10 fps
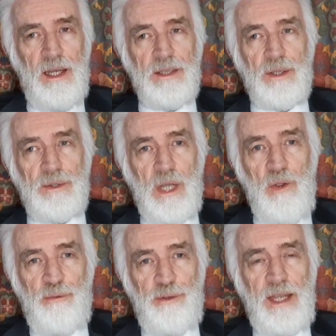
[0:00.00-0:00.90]
So
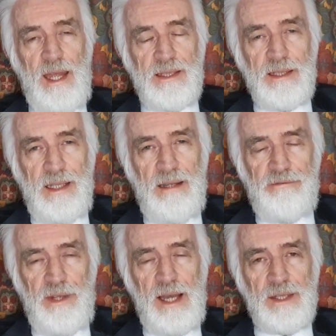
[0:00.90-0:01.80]
don't forget to
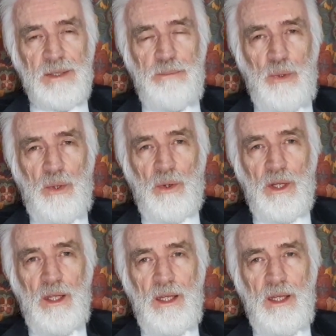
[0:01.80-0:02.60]
give that support